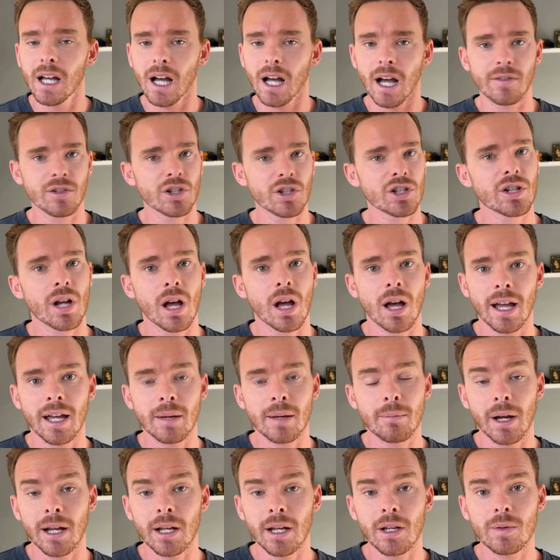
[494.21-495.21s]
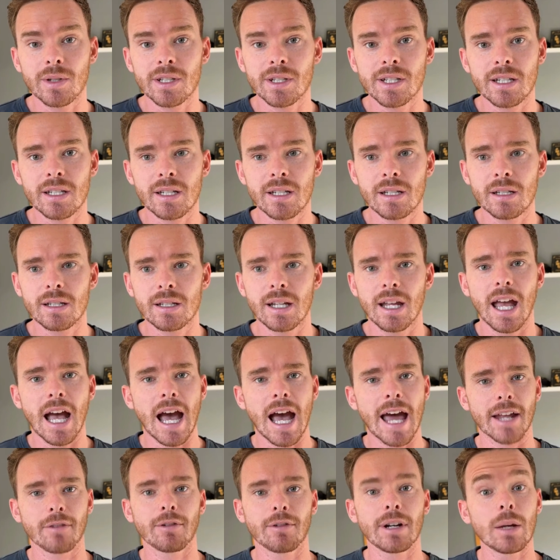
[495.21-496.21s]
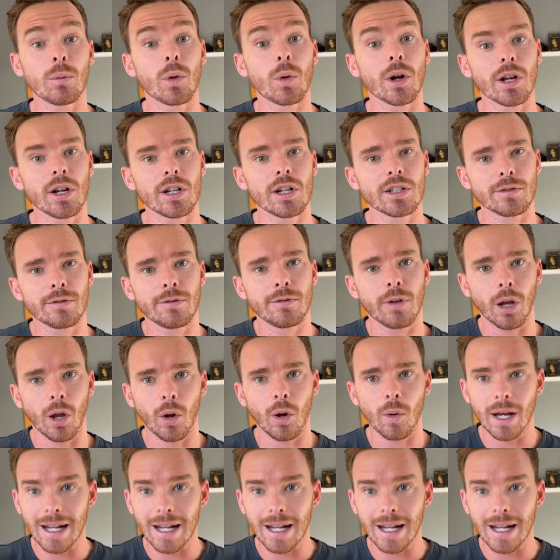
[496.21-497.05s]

I've just hired my new assistant and I really want her to follow